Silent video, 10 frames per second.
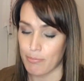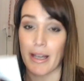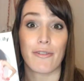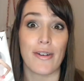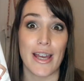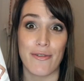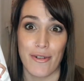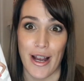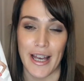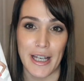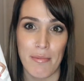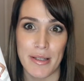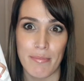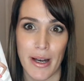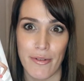my favourite, it comes
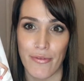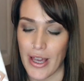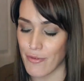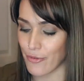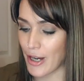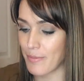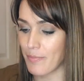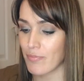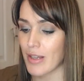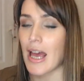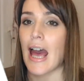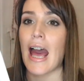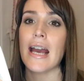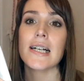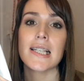in my favourite,
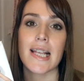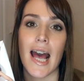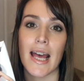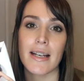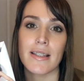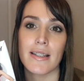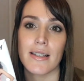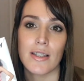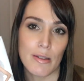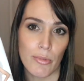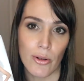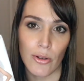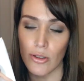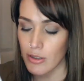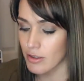X X
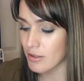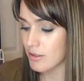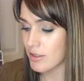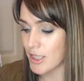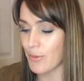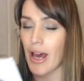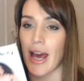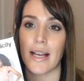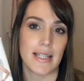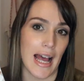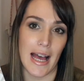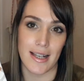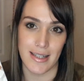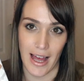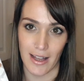small to X
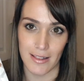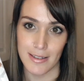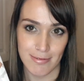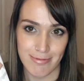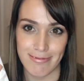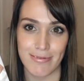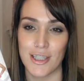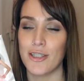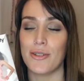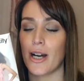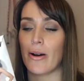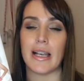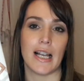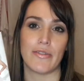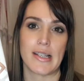X L. You know I
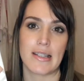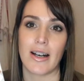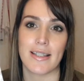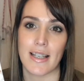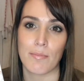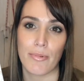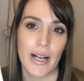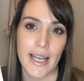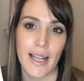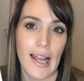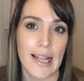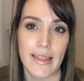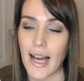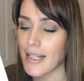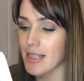love a sizing bracket like
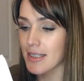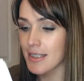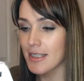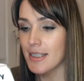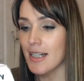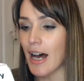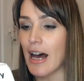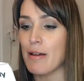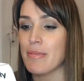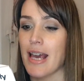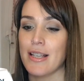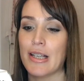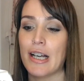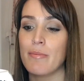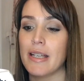that. Um, yes, yeah, so
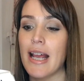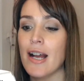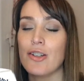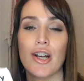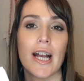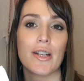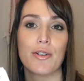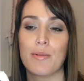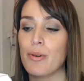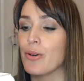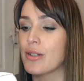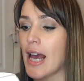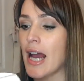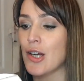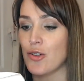it comes in extra extra small
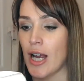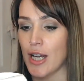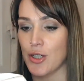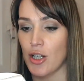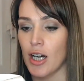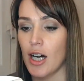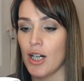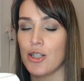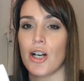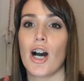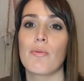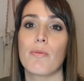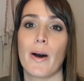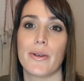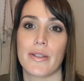to extra extra large. I will
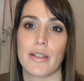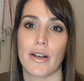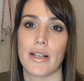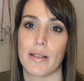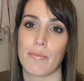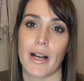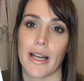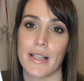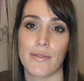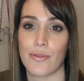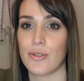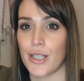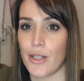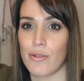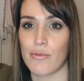post the sizing brackets for you